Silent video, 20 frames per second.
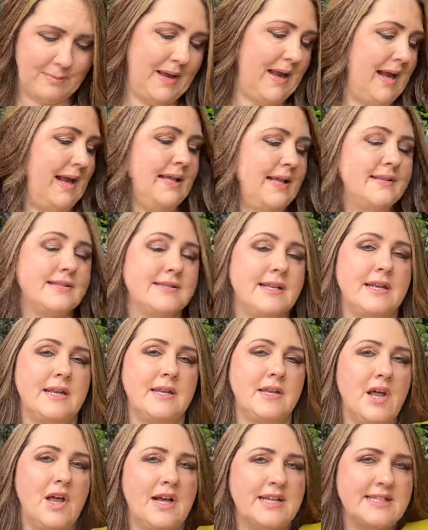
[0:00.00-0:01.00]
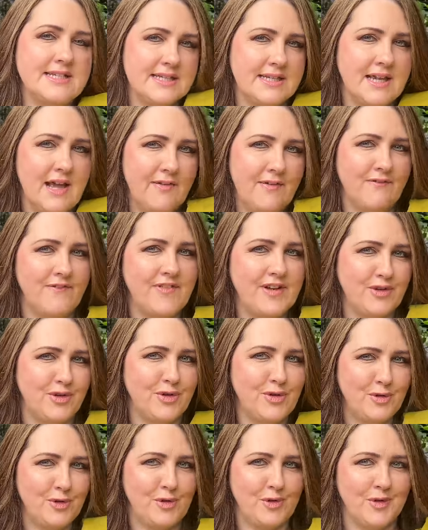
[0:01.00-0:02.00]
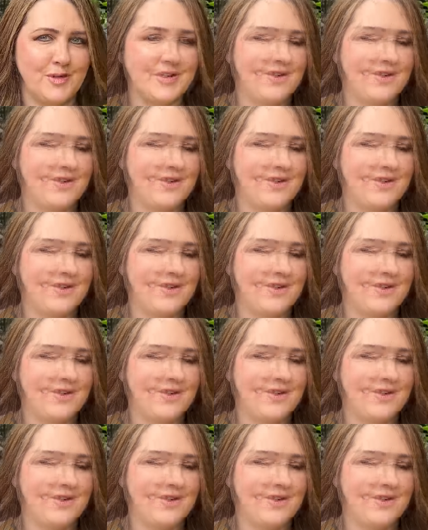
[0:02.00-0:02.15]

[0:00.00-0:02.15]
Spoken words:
pants, and nice and comfy too.